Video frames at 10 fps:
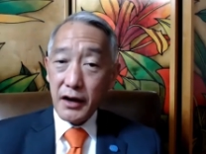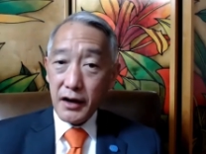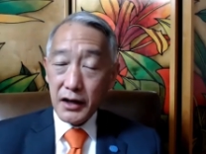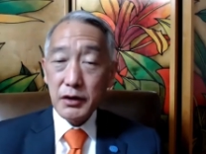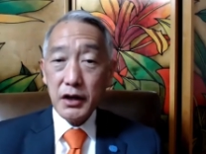
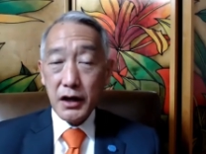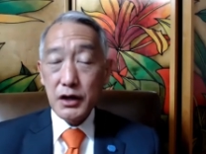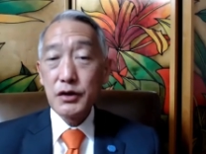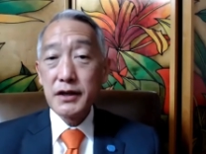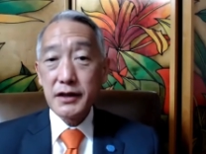con-
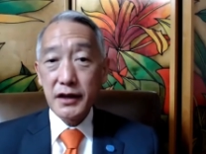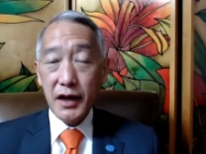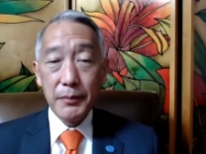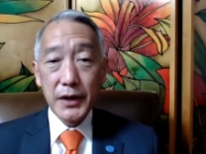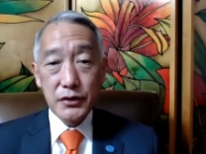countries and
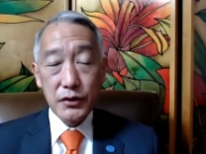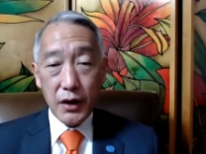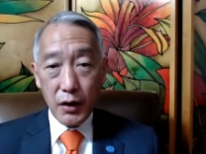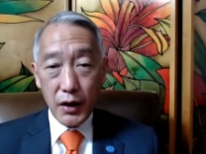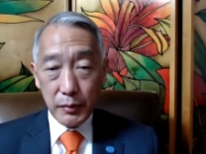companies are,
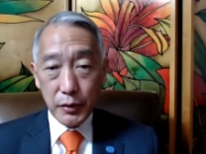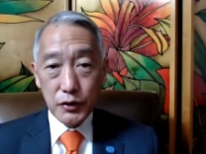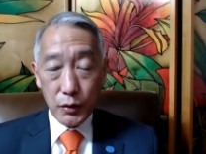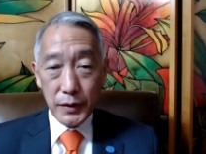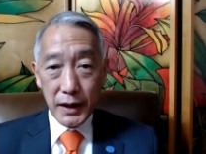are able to
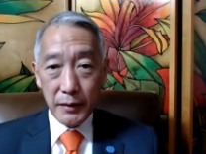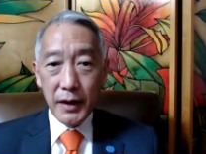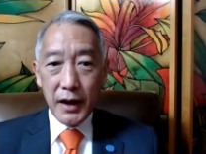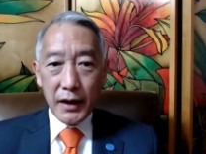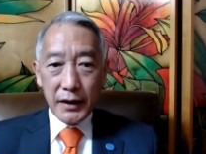open up.
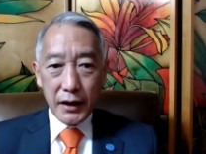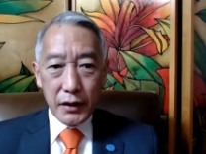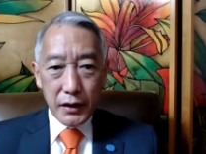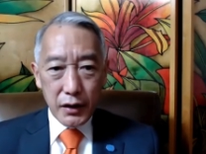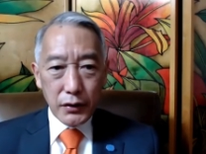The,
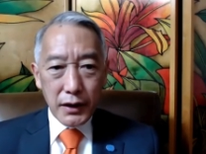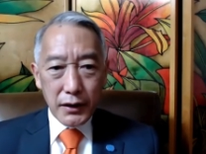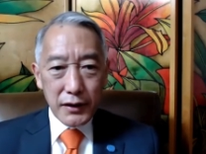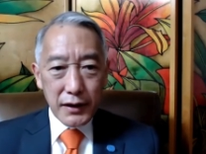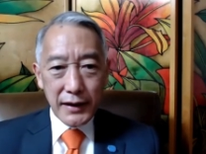the only other
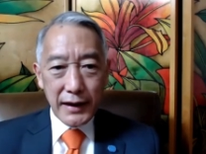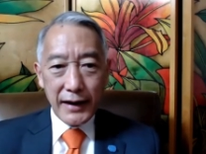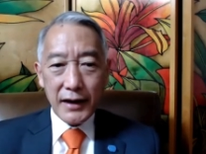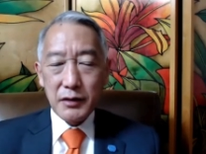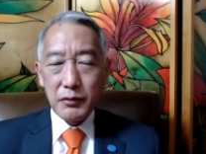thing that I'd
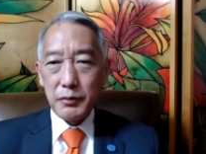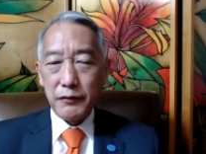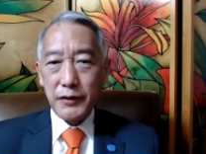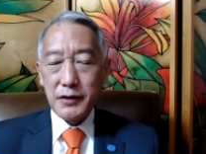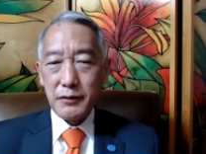add to what
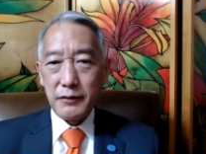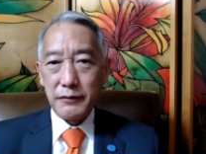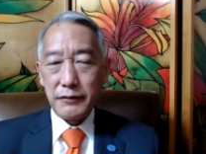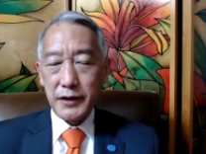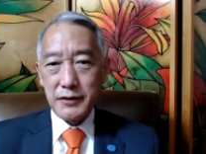Professor
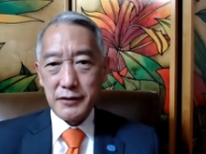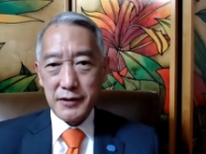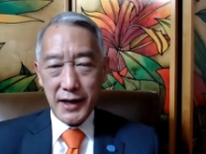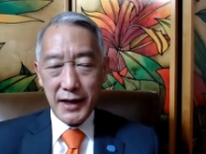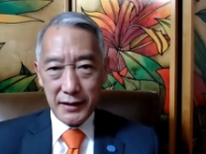Fletcher
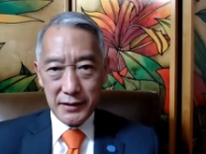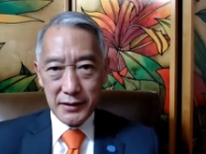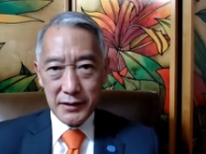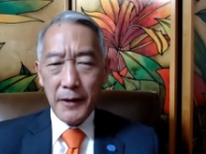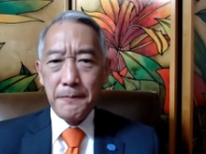said is
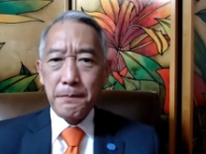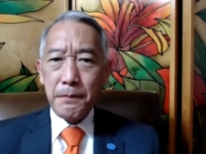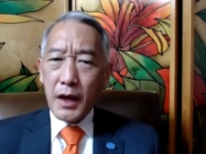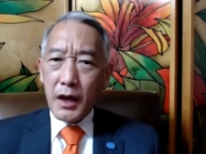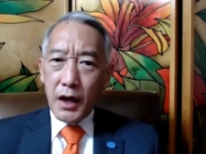
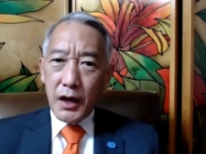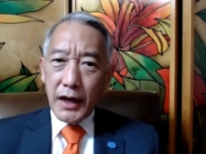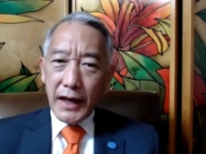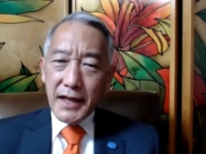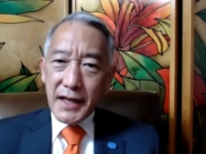
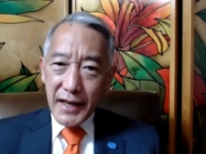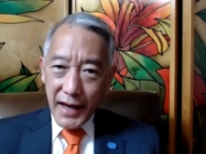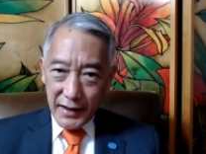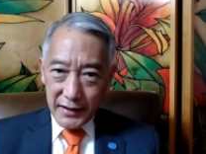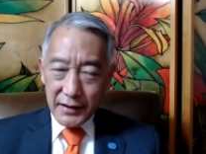in the
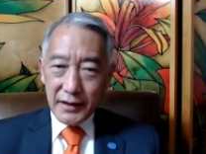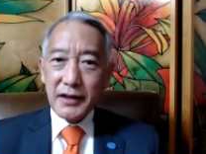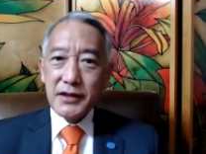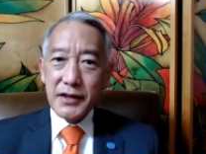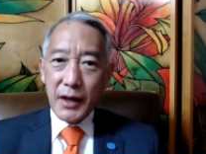end,
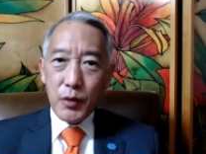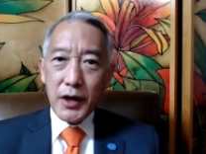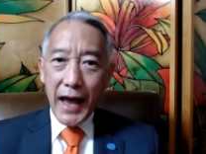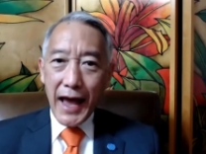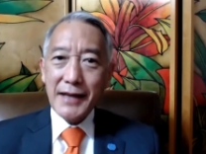someone
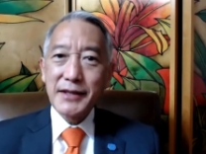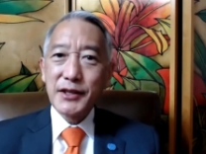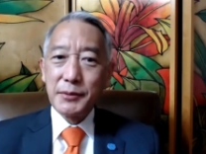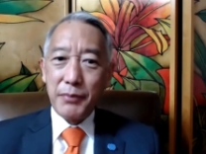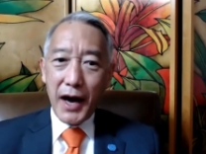has to
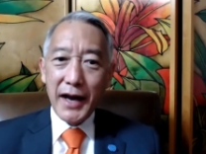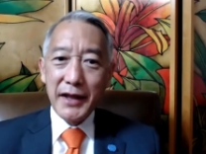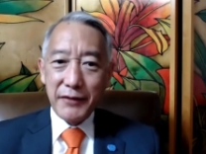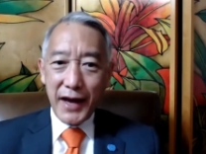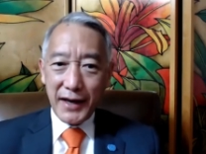buy the
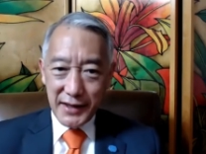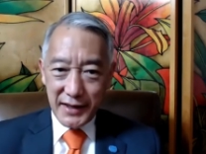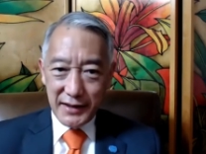vaccine.